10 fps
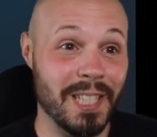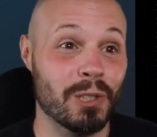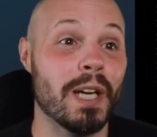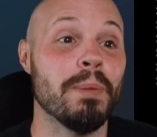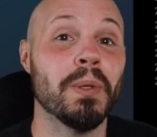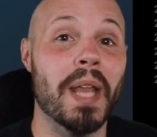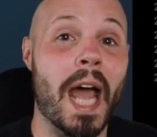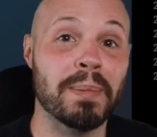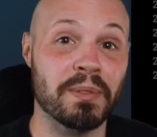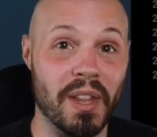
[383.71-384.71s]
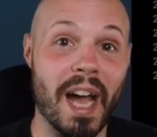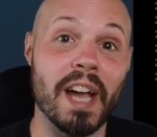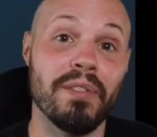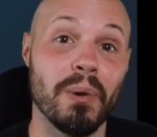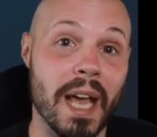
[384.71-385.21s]
Trying to build apps for the
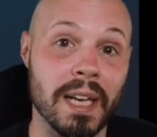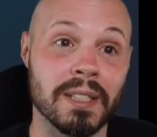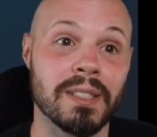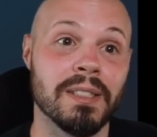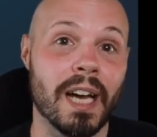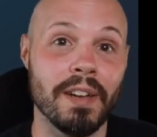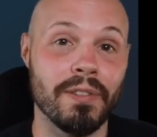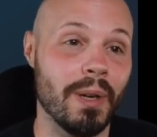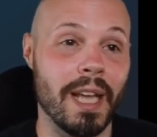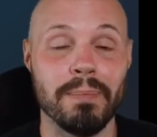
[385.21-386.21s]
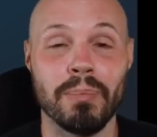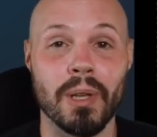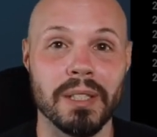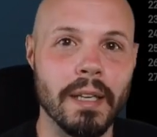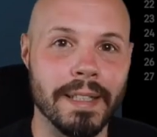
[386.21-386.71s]
iPhone X, the iPhone 8
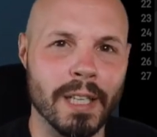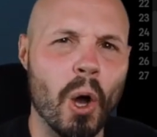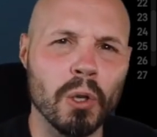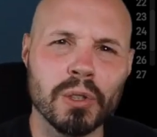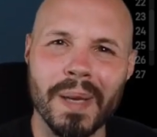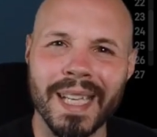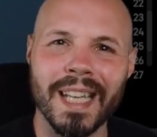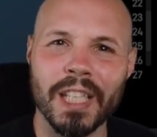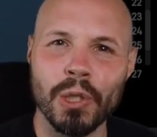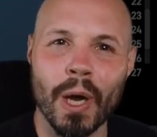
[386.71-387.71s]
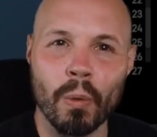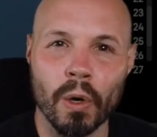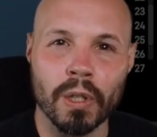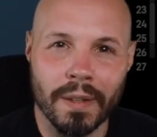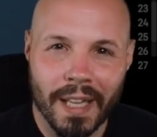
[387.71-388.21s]
Plus, and then also making that UI
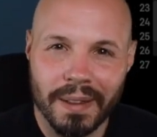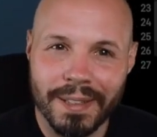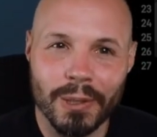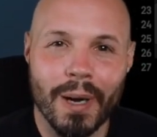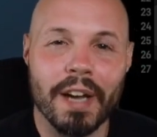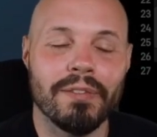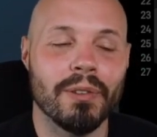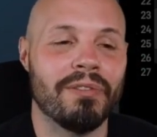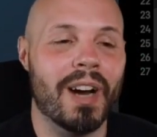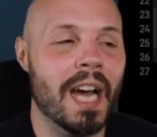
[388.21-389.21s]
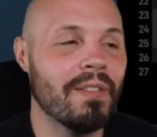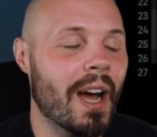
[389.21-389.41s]
work on that little iPhone 5.